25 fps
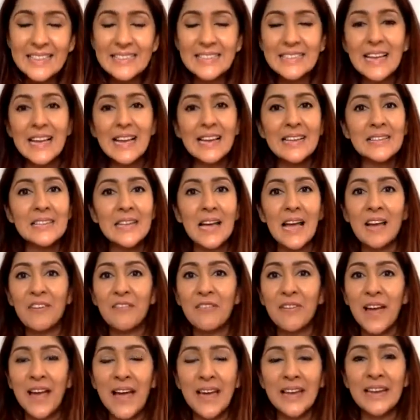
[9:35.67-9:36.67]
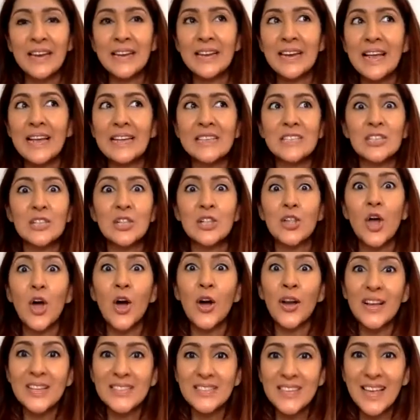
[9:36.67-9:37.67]
They say, I've had it as
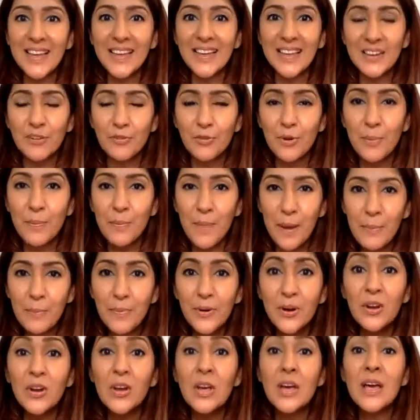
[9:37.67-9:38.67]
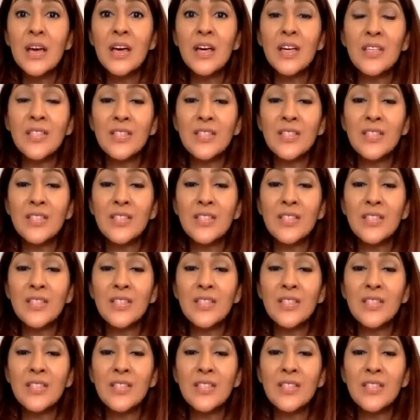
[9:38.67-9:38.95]
long as I can remember.